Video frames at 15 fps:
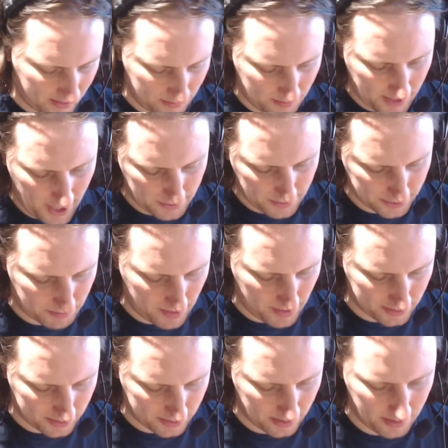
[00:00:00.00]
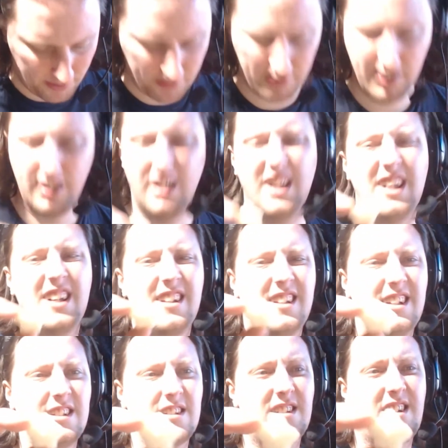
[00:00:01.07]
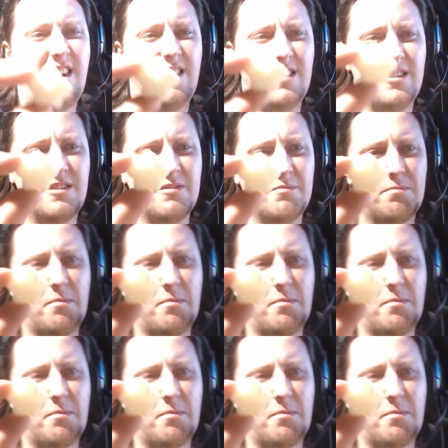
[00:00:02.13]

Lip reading: do I smell stuff? Little corn puff